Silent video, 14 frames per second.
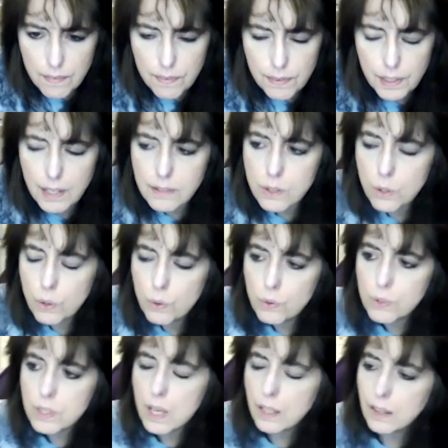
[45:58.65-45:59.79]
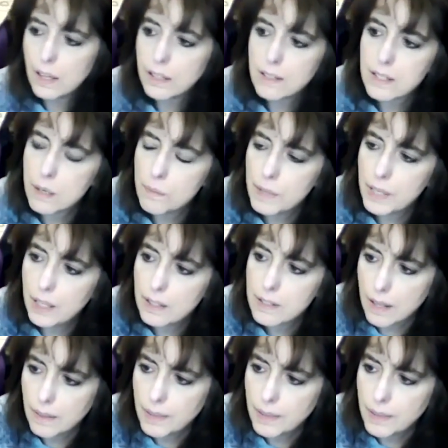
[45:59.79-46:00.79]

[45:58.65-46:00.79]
Yes, who said that? Somebody said